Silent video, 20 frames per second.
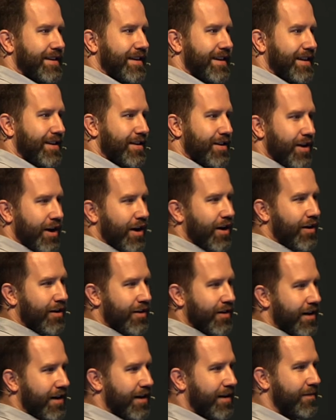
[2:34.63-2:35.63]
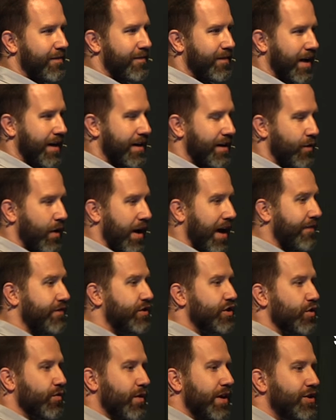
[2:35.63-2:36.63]
in there, and do I have
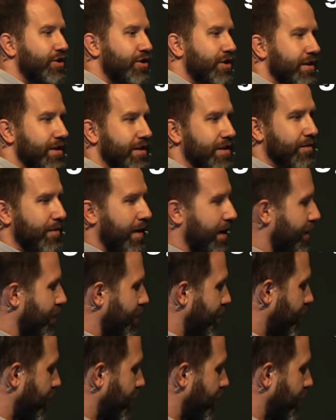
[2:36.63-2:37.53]
syringes? Am I